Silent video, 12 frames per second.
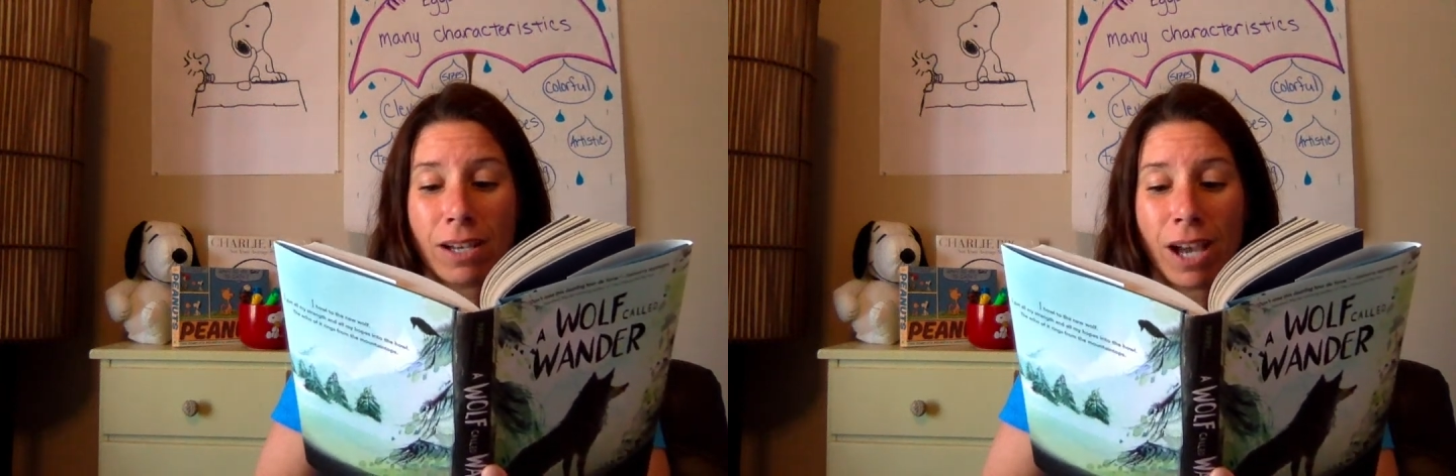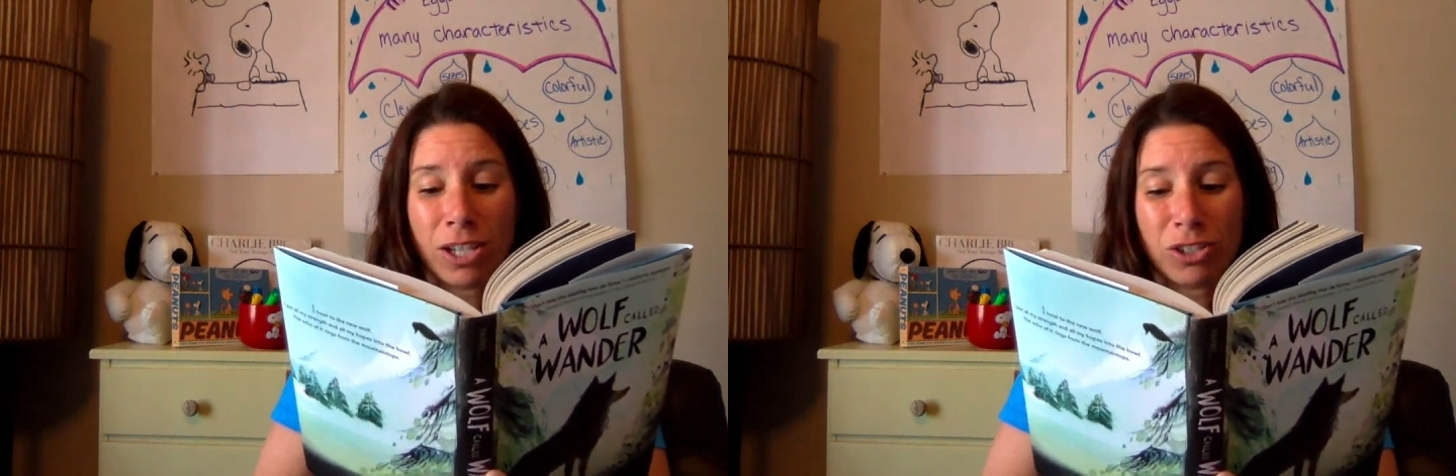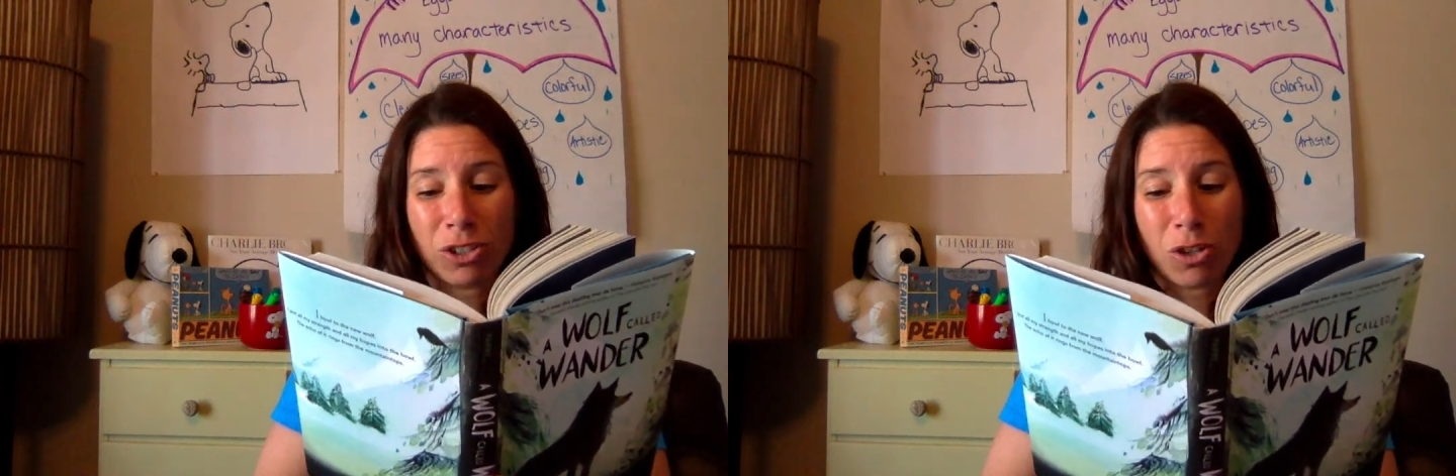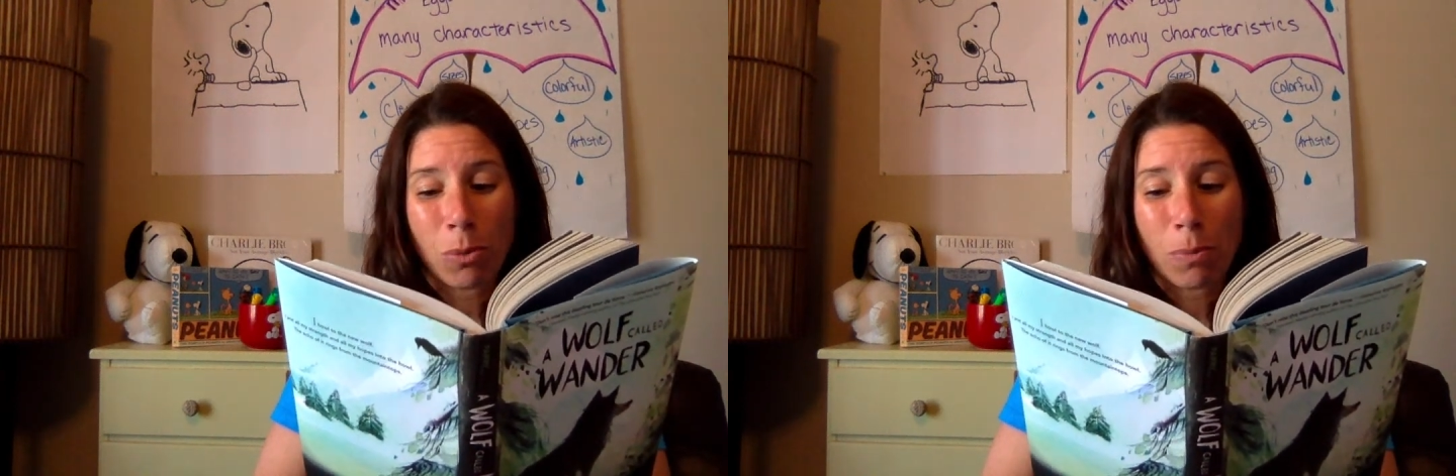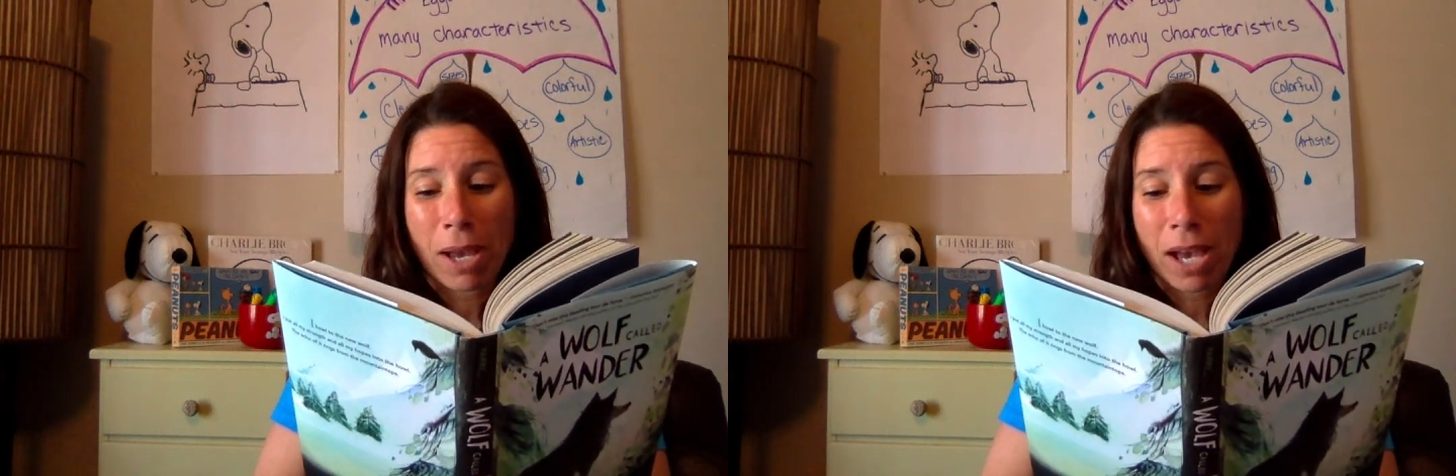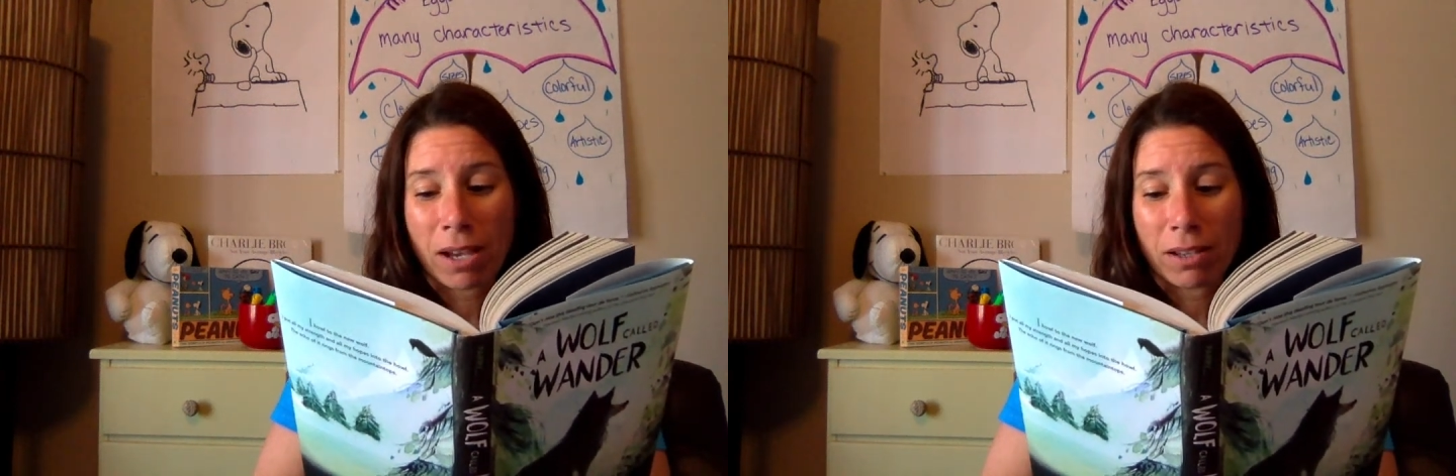I should go
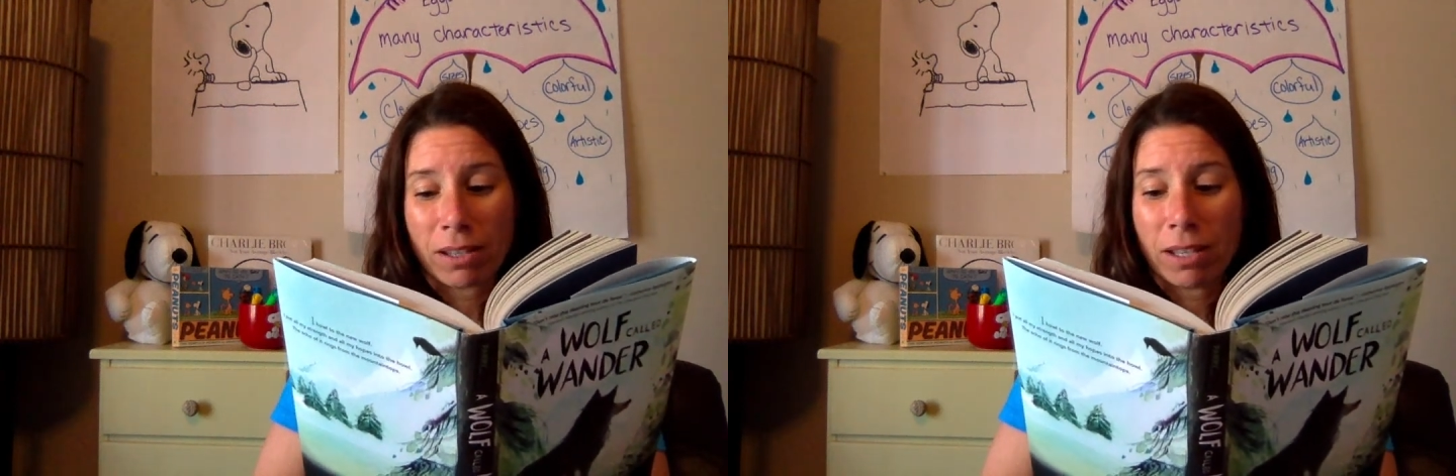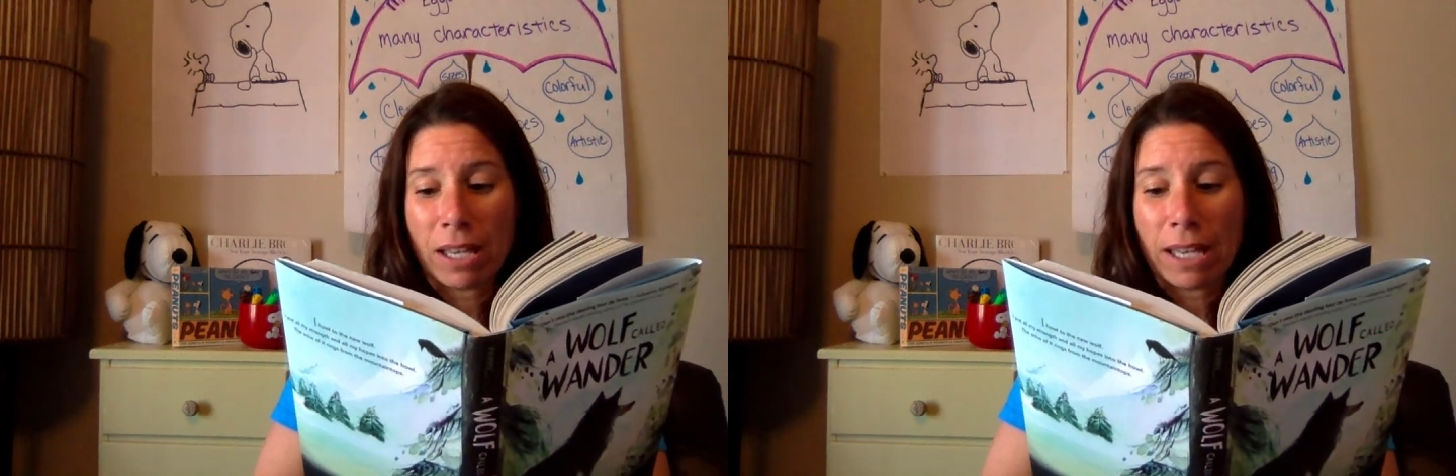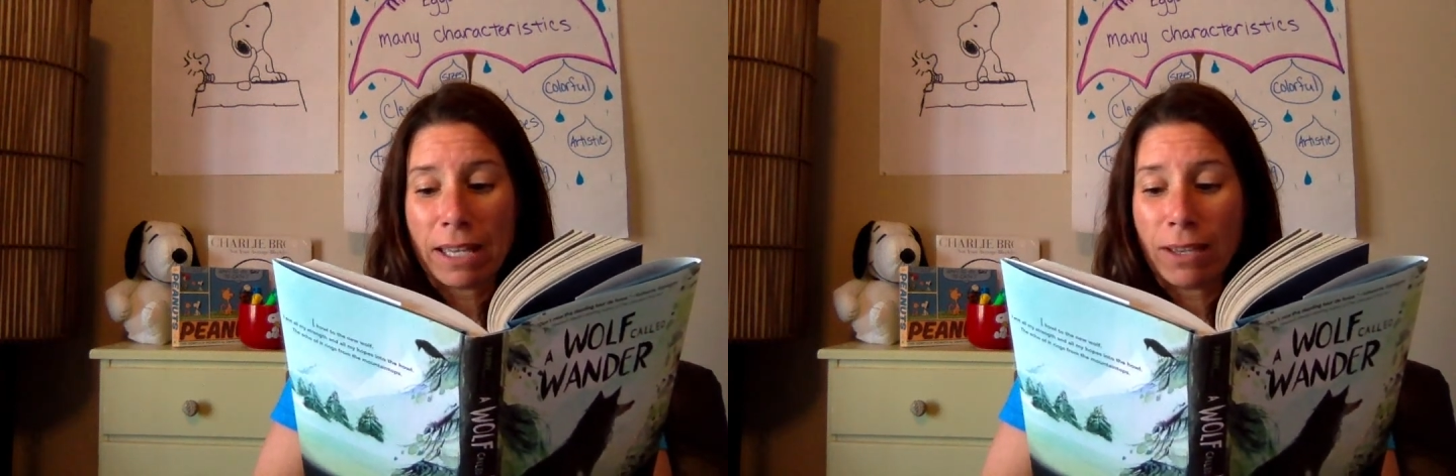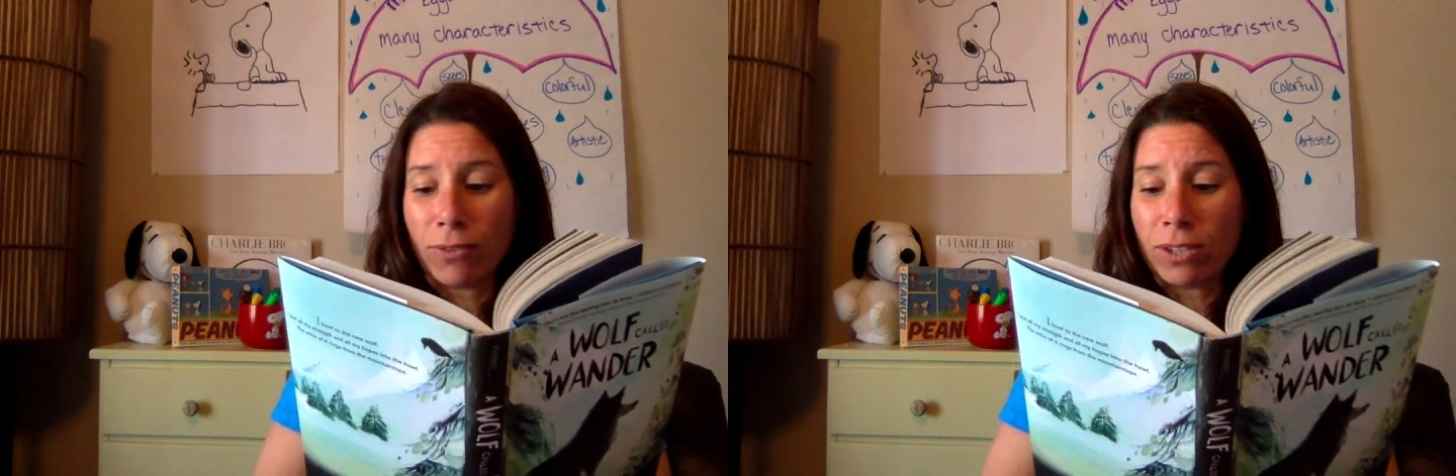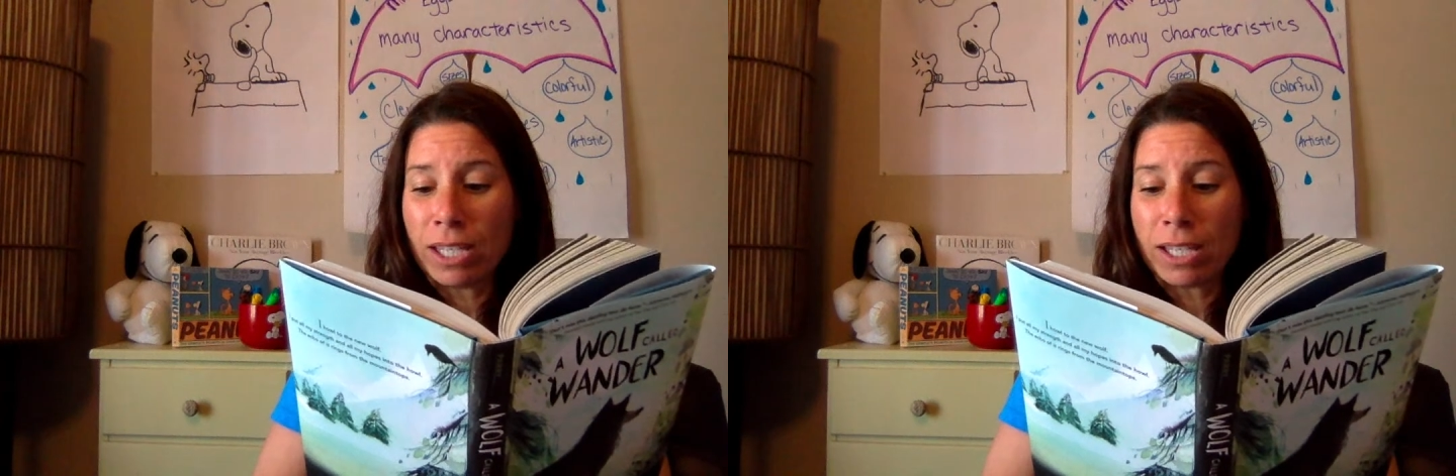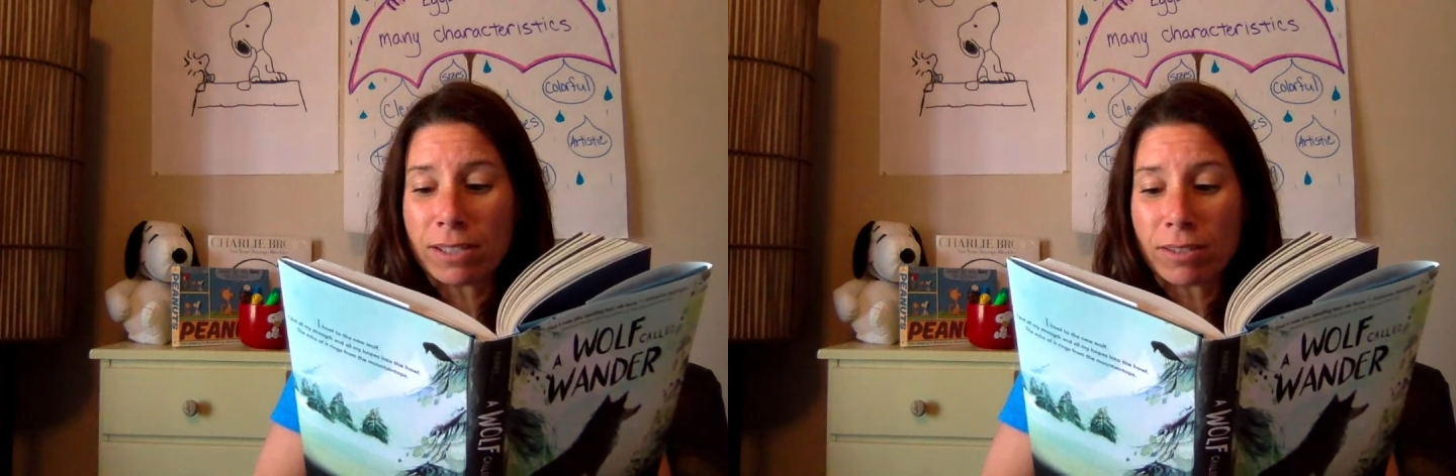back. If
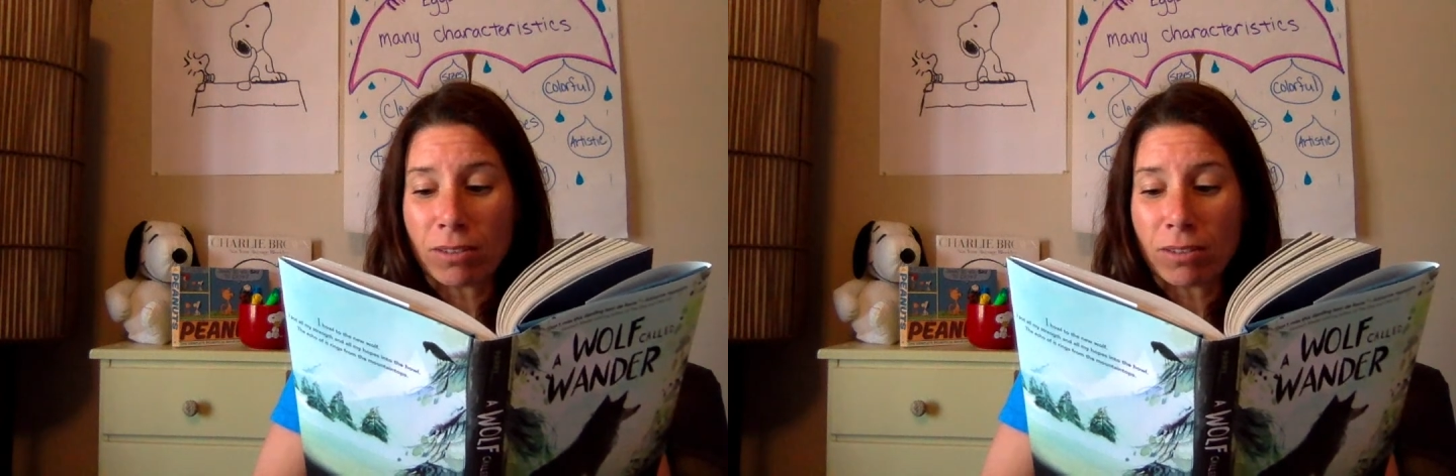he is